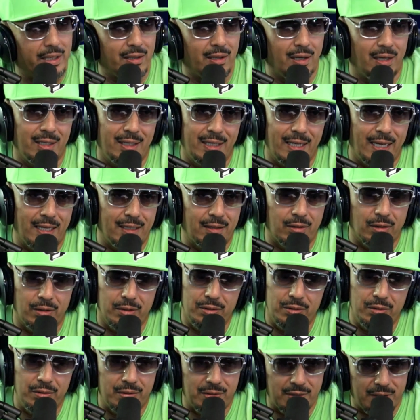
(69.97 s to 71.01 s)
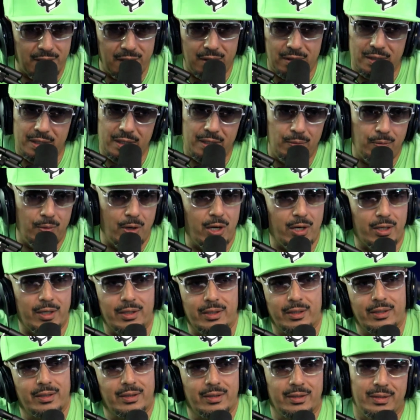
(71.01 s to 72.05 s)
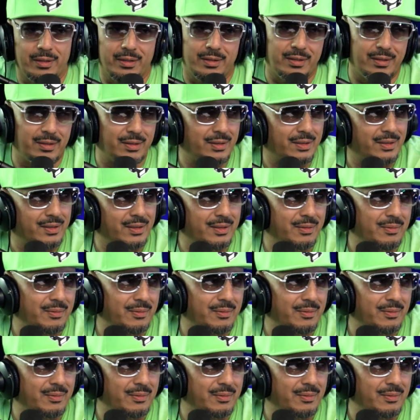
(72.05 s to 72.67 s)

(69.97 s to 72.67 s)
on that, though. You, you still need one. Yeah. You still yeah. need